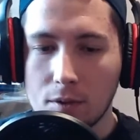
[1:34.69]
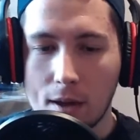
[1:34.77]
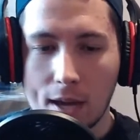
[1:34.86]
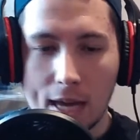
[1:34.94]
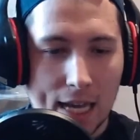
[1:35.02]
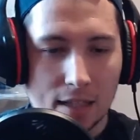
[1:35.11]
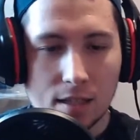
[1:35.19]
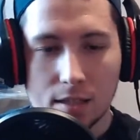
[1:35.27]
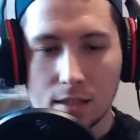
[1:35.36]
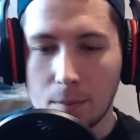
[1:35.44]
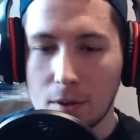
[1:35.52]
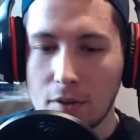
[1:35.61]
You're here to
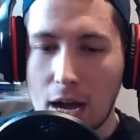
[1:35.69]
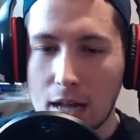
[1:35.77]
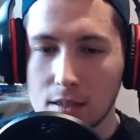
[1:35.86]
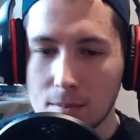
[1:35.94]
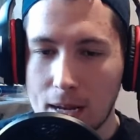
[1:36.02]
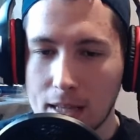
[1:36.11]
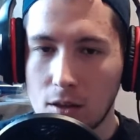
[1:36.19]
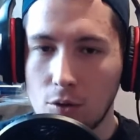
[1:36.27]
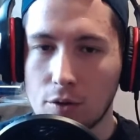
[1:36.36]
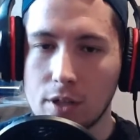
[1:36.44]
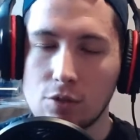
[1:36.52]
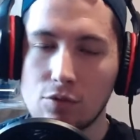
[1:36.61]
see me react to the
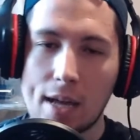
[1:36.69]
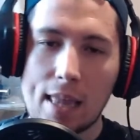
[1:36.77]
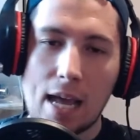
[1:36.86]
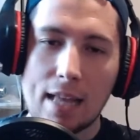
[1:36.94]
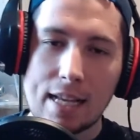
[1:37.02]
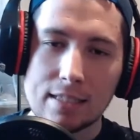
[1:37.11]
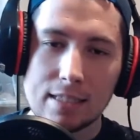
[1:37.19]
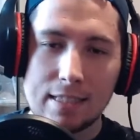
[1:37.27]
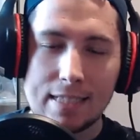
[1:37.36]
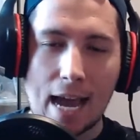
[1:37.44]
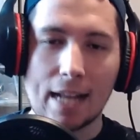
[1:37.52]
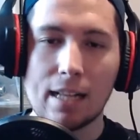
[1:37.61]
Mandalorian trailer, and that's
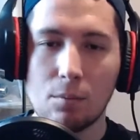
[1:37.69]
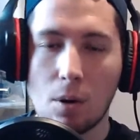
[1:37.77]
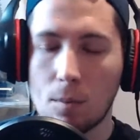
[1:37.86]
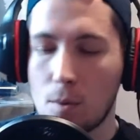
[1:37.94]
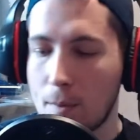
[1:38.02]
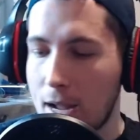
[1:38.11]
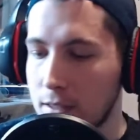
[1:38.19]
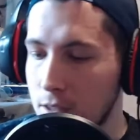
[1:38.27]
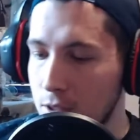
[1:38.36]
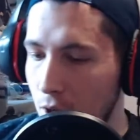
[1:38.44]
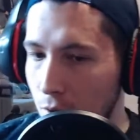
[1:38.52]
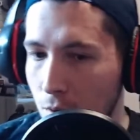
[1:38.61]
exactly what we're about to do